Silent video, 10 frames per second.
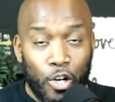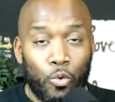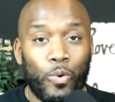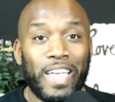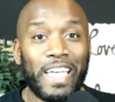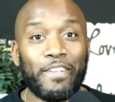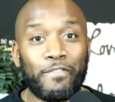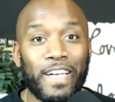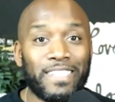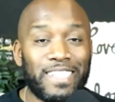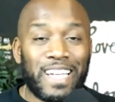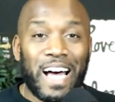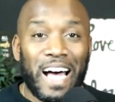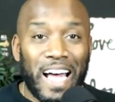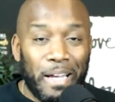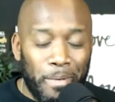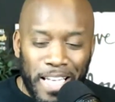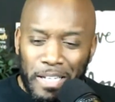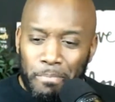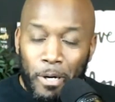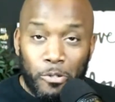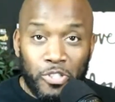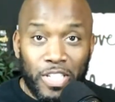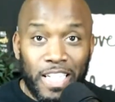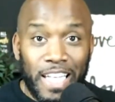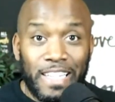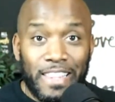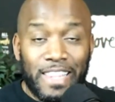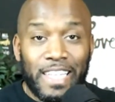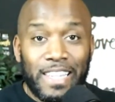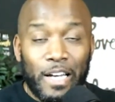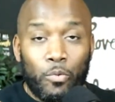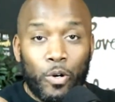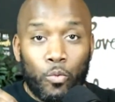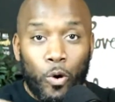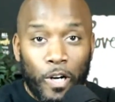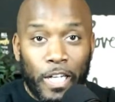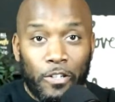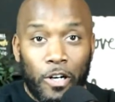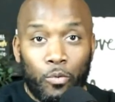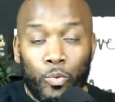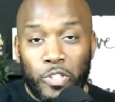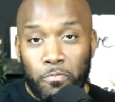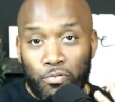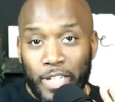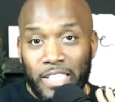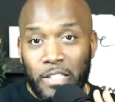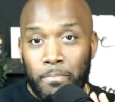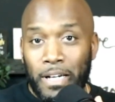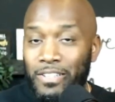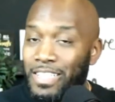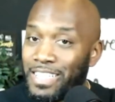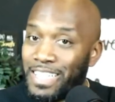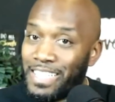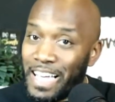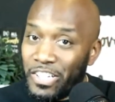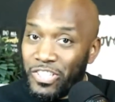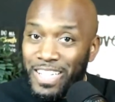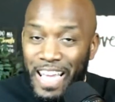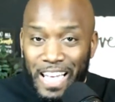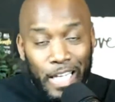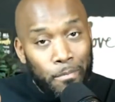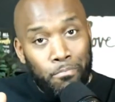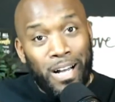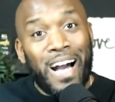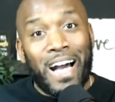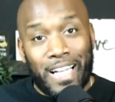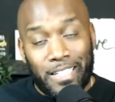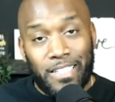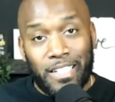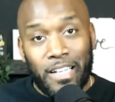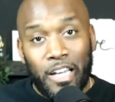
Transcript: We invest time and emotion in the thing that we're working on, which brings about a connection and a bond.